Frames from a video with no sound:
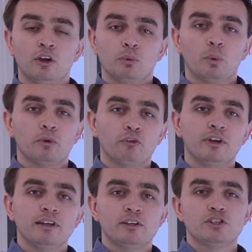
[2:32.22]
What we're
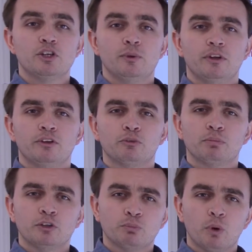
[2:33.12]
really doing is
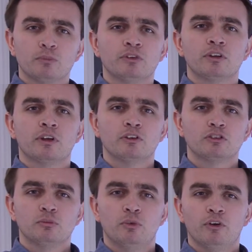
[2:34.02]
prompting the
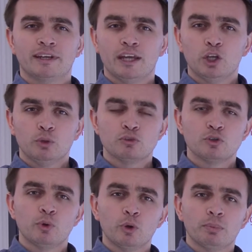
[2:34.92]
customer and getting them
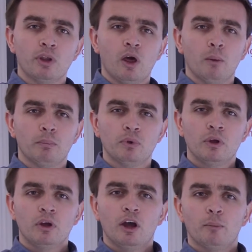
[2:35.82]
to open up
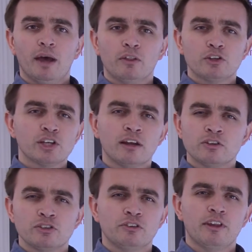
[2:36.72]
about the
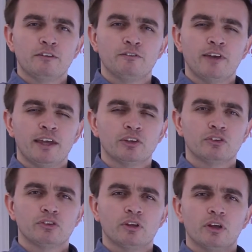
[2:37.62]
challenges that they
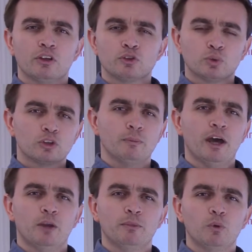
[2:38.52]
face and talk
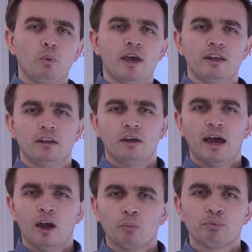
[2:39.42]
about them in a way that
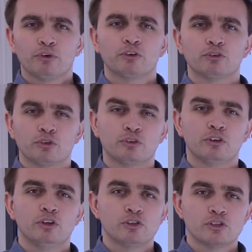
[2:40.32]
our products or
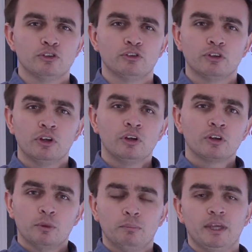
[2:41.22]
solutions
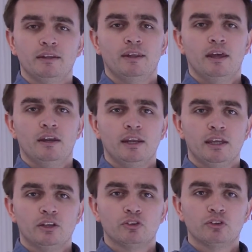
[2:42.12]
can meet their
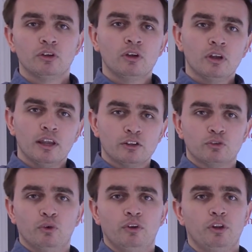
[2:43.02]
needs
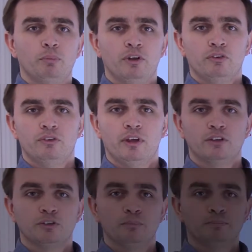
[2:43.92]
later on in the
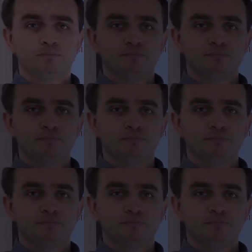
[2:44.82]
presentation.